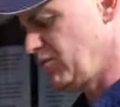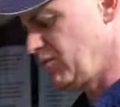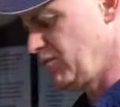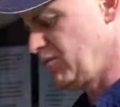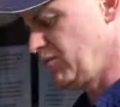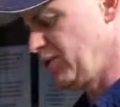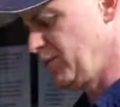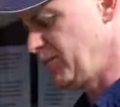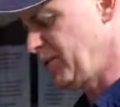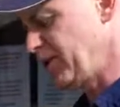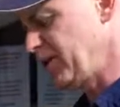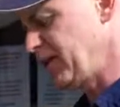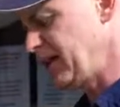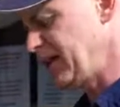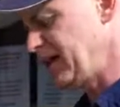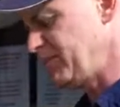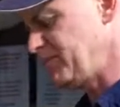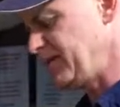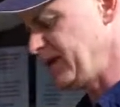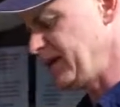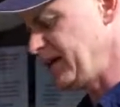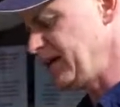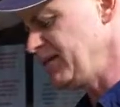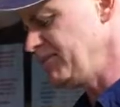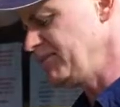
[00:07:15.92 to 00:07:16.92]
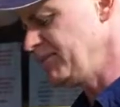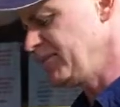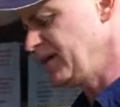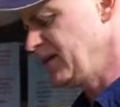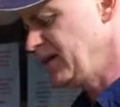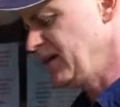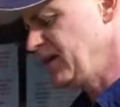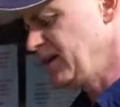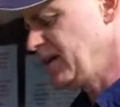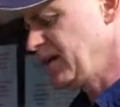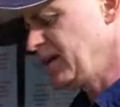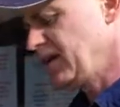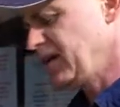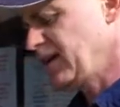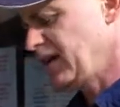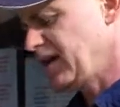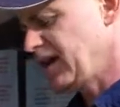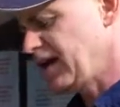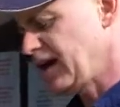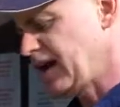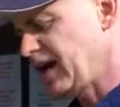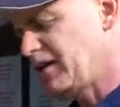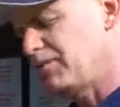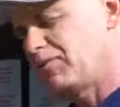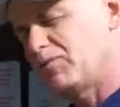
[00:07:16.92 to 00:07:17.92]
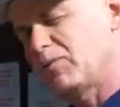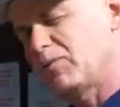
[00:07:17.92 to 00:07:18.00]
We'll bottle our beer, and